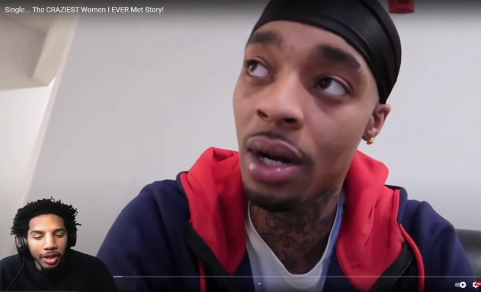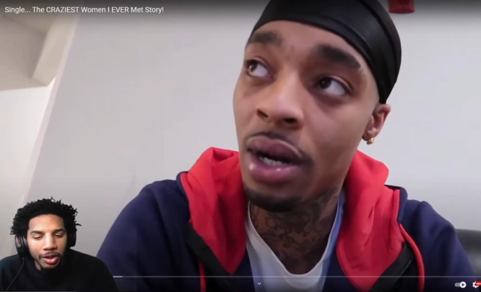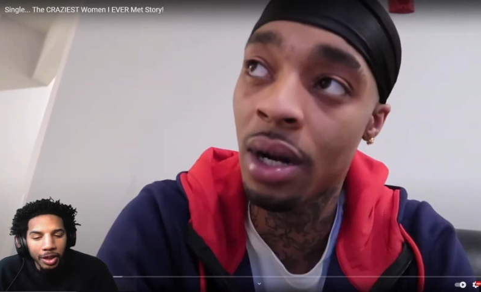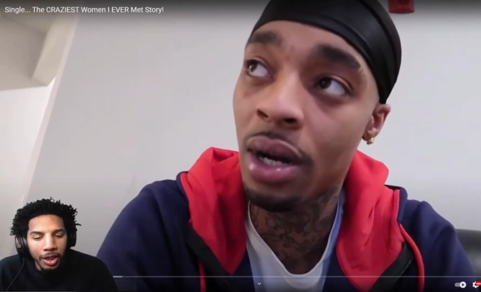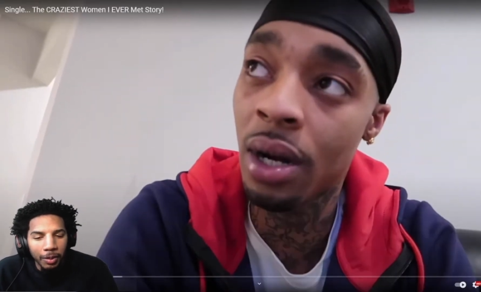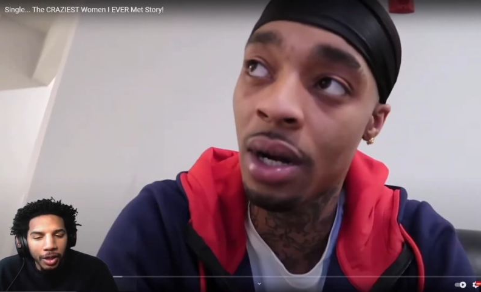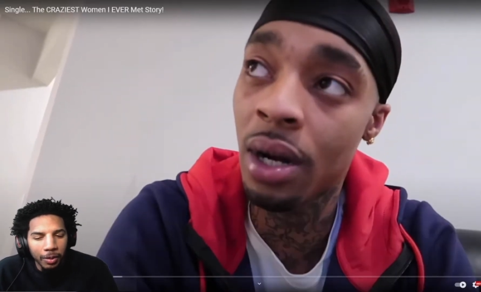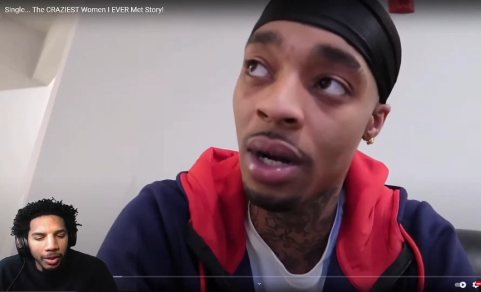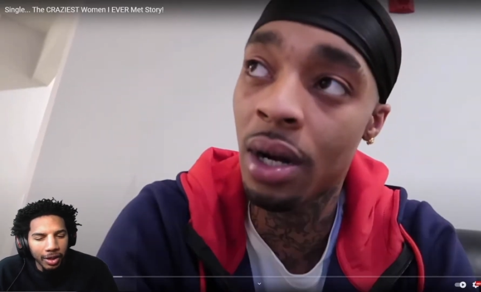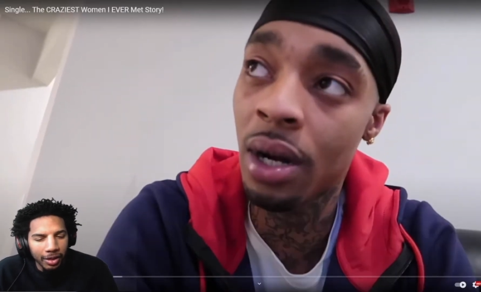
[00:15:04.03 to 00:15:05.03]
Speaker 1: he's trying to make,
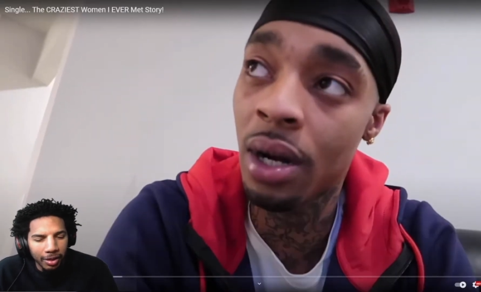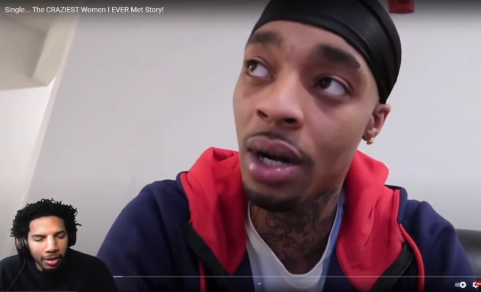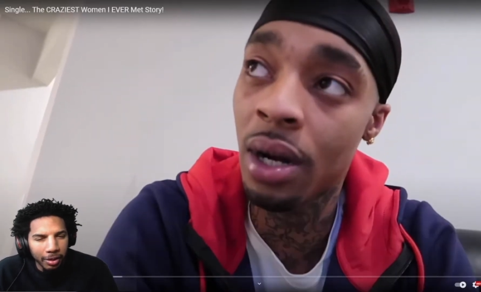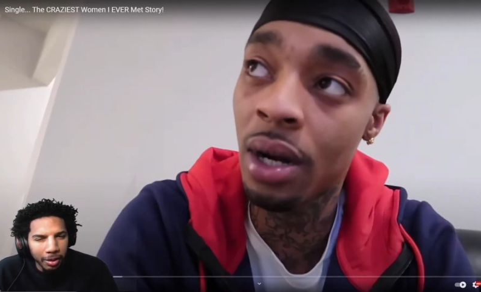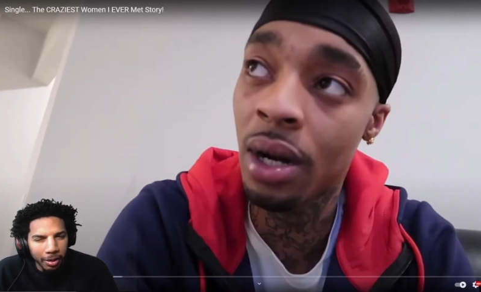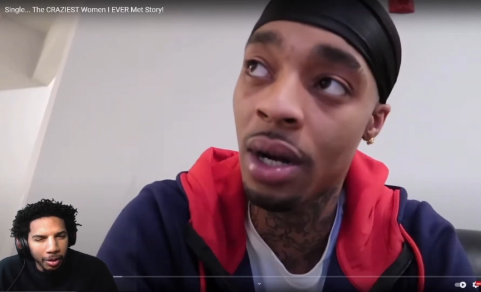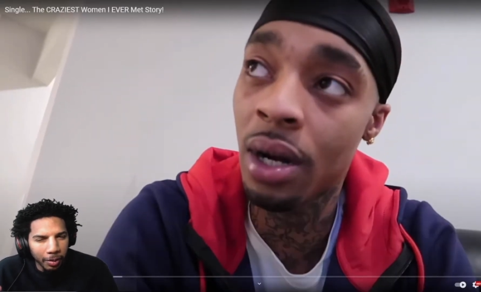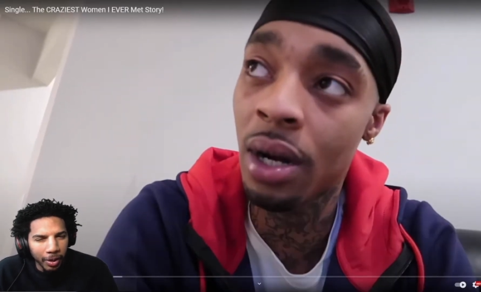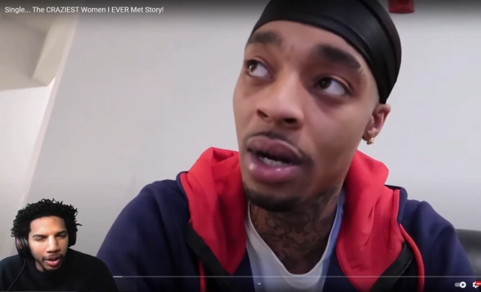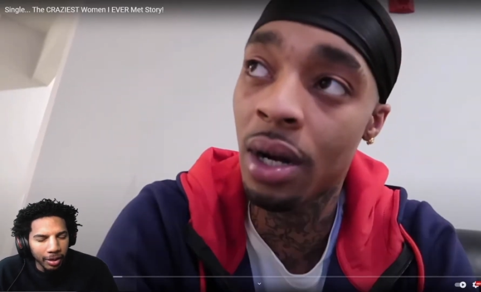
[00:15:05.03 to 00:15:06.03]
but that's a little
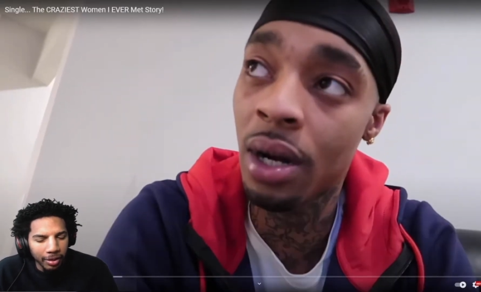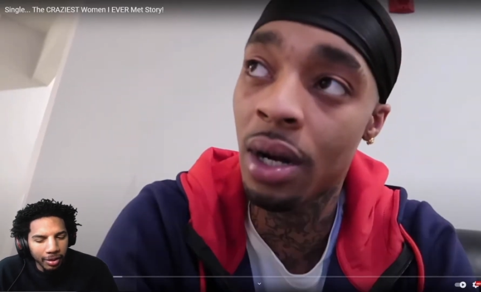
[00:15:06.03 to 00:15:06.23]
bit.